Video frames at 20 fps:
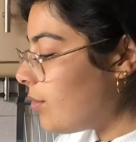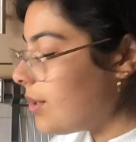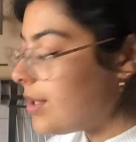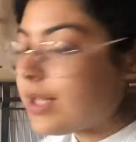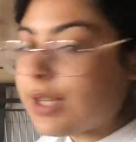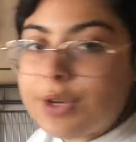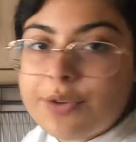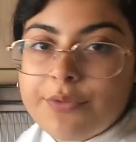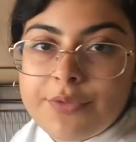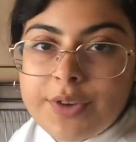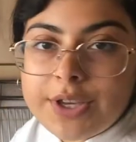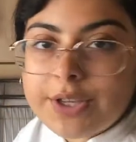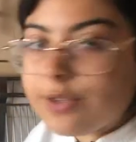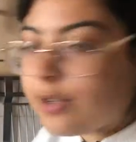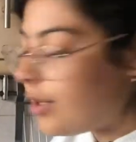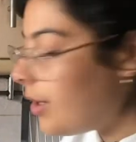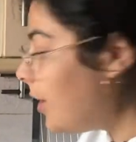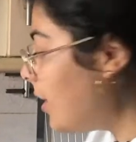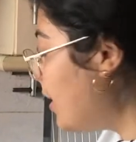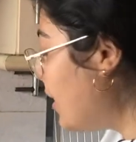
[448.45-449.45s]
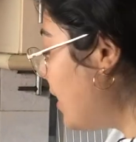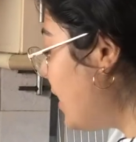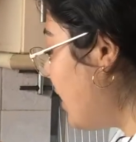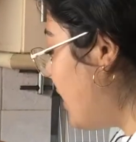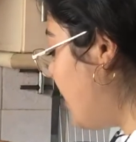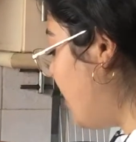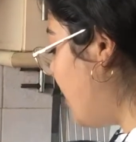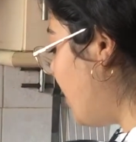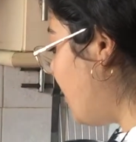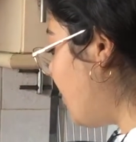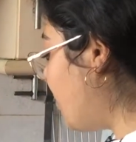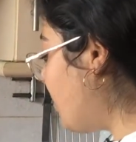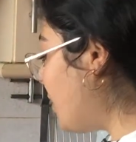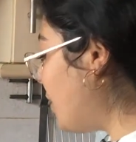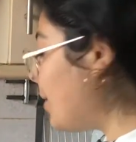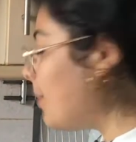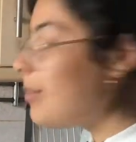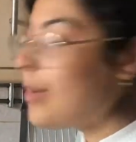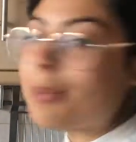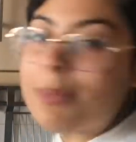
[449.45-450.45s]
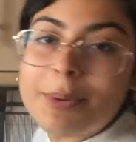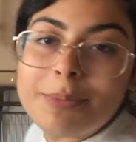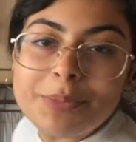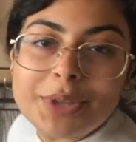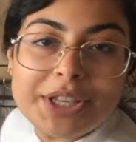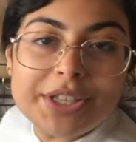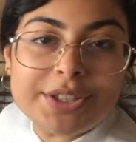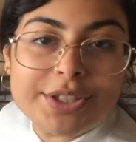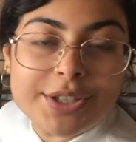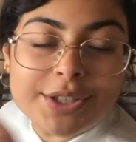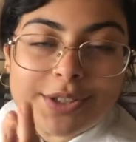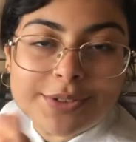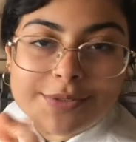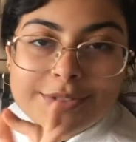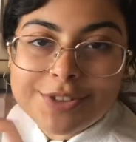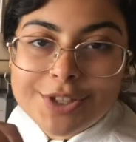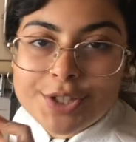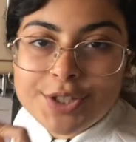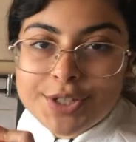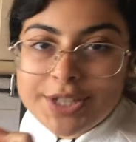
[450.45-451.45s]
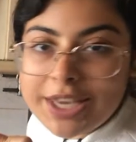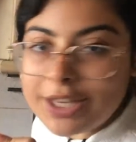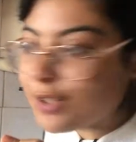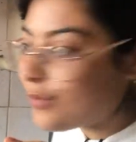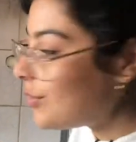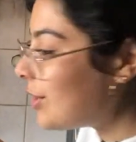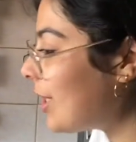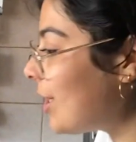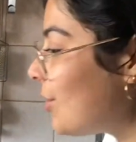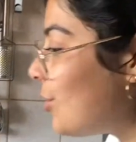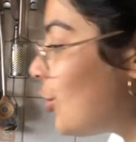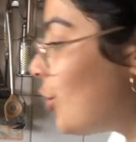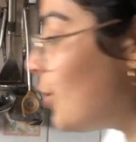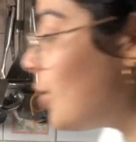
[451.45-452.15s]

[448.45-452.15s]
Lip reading: it's like finer, but my mum likes it this kind of texture,